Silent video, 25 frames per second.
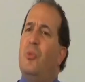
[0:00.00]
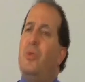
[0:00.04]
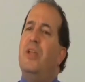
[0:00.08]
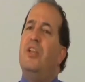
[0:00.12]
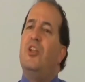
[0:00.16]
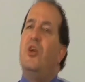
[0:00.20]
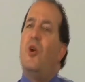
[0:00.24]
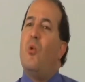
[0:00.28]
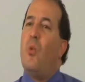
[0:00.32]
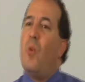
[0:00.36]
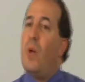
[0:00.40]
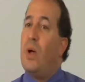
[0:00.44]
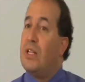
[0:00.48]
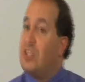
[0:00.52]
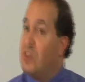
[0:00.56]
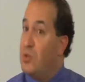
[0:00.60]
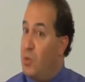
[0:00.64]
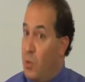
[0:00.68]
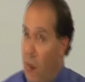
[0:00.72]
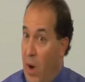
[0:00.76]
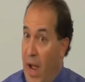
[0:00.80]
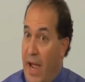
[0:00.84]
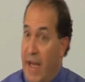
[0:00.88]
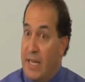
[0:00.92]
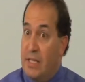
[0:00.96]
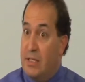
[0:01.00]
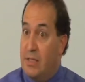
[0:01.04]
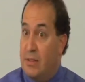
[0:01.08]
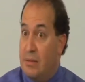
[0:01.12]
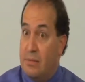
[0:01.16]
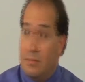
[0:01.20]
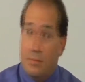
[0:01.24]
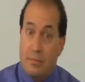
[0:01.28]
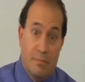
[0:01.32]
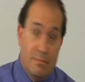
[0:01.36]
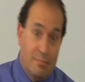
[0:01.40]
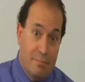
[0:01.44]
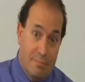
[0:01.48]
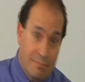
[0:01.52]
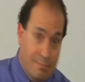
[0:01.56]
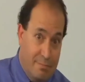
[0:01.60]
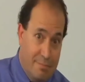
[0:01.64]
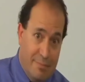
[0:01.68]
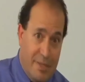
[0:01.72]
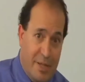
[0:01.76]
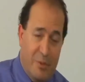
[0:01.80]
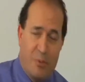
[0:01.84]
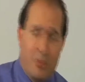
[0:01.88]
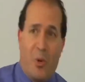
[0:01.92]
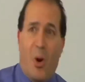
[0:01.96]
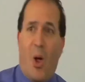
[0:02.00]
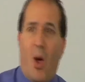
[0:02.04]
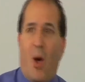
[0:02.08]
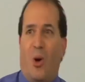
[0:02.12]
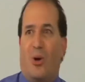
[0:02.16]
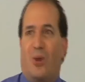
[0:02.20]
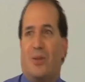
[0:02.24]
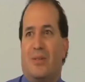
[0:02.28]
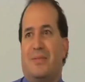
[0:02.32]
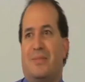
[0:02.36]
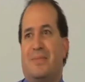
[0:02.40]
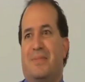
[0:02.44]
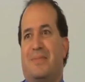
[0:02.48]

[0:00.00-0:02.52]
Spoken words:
do we know what's right and wrong?